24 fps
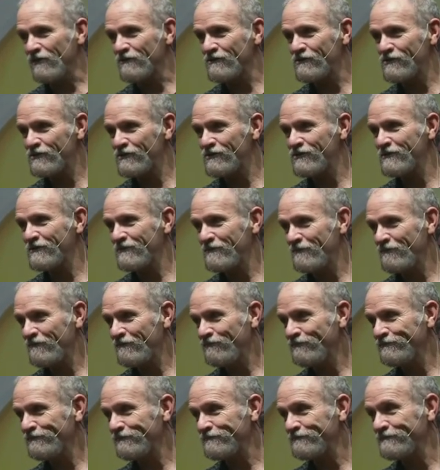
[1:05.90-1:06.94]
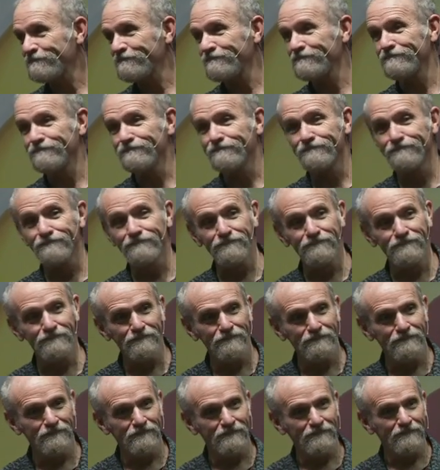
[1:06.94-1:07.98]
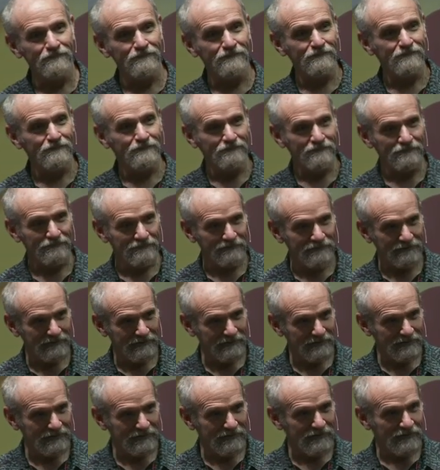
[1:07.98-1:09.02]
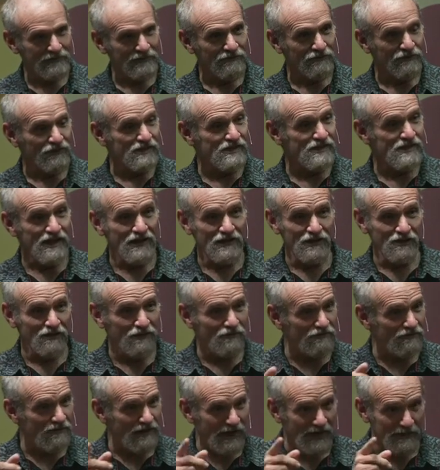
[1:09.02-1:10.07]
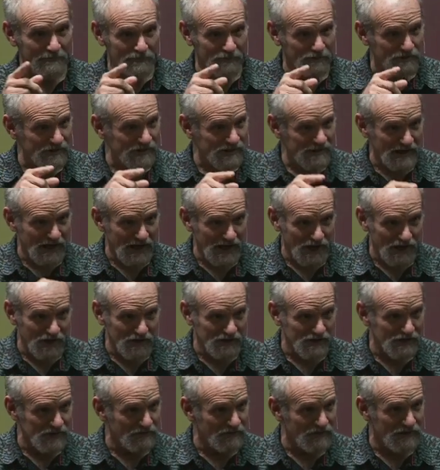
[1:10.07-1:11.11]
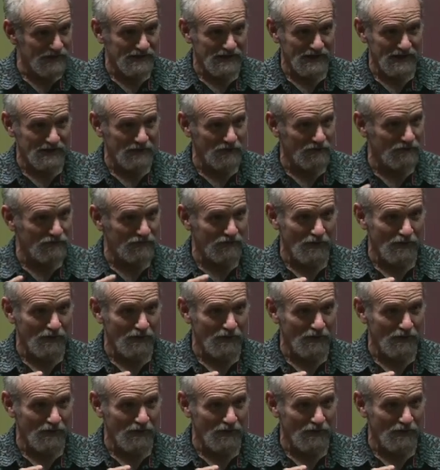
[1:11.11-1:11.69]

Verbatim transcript: because theirs is the kingdom of heaven.